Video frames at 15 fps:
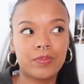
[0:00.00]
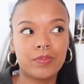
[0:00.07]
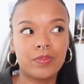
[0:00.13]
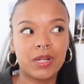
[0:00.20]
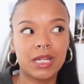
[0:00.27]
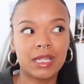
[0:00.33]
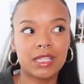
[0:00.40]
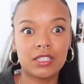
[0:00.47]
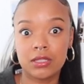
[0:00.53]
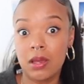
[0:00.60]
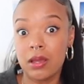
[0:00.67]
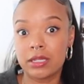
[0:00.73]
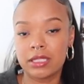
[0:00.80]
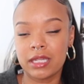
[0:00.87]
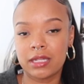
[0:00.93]
but it's
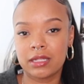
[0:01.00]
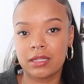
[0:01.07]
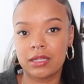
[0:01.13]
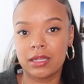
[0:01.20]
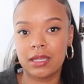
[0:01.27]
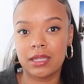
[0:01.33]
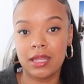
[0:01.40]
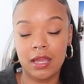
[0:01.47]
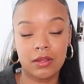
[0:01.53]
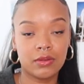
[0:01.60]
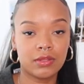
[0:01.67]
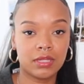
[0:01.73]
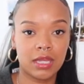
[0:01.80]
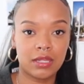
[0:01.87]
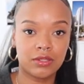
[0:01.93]
toxic and that
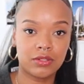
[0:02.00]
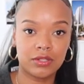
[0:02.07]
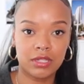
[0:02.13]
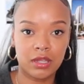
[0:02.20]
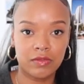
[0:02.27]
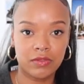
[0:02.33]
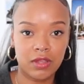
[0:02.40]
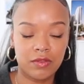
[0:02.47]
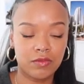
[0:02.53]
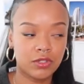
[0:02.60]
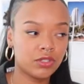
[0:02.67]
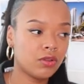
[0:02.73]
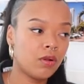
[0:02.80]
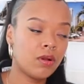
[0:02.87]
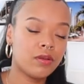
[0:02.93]
goes against your self-love,
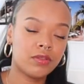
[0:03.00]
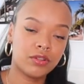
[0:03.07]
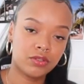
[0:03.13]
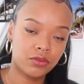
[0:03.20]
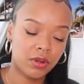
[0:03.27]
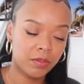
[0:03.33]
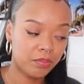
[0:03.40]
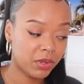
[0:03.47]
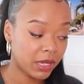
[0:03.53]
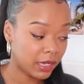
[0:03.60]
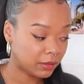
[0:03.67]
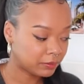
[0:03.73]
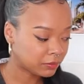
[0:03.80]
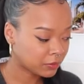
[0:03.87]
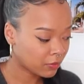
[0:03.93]
which is a whole other story.
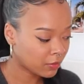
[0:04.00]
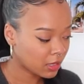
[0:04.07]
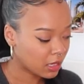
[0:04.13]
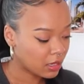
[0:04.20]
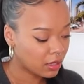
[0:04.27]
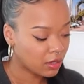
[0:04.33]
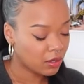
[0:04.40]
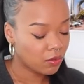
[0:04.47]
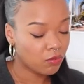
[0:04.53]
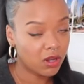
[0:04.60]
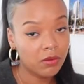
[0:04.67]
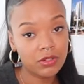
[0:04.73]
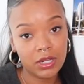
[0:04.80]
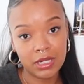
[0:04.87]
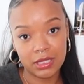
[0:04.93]
But
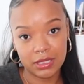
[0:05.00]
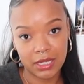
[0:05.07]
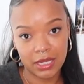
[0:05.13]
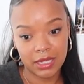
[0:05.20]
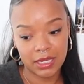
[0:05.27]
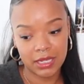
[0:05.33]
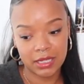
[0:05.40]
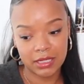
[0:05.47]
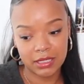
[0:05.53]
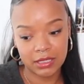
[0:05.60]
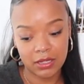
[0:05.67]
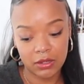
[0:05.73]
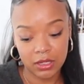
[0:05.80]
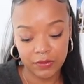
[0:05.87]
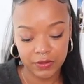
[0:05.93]
what I'm trying to say
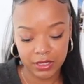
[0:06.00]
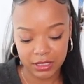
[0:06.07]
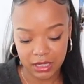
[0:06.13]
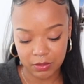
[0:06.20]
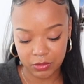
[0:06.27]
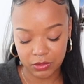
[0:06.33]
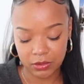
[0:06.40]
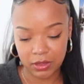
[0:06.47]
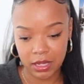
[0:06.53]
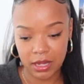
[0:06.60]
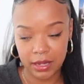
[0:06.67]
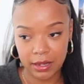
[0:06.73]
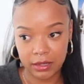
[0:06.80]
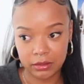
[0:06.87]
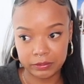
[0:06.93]
is, I'll give you an example.
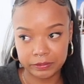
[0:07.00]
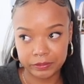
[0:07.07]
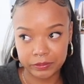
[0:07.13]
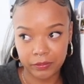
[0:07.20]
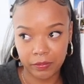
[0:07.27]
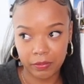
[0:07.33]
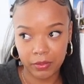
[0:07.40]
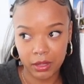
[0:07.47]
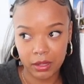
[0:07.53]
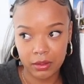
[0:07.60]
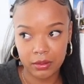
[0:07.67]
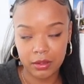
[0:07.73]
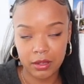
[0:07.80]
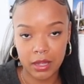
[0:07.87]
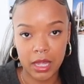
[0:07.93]
Um,
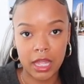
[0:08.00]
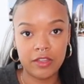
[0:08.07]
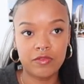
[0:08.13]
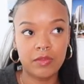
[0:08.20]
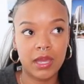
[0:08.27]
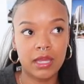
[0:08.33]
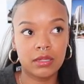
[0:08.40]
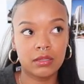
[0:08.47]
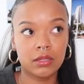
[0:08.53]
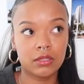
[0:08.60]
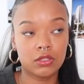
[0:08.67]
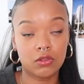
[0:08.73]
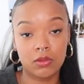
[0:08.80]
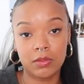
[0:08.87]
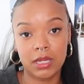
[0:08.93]
I've met a
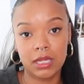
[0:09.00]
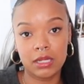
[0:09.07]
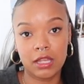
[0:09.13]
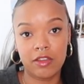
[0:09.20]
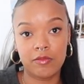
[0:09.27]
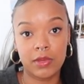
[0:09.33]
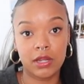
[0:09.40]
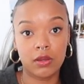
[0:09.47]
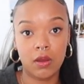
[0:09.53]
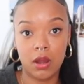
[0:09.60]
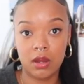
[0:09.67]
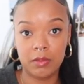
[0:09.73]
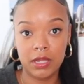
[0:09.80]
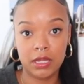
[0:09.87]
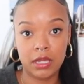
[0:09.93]
soulmate, I've met a
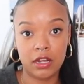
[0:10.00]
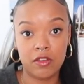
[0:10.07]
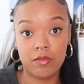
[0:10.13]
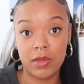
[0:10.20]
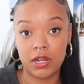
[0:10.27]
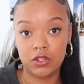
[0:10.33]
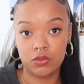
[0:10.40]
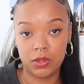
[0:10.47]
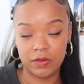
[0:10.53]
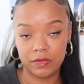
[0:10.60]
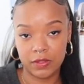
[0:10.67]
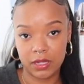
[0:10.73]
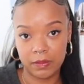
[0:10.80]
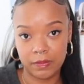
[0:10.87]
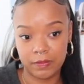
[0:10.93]
karmic, and I've met a twin
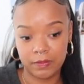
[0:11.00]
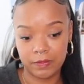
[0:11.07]
flame.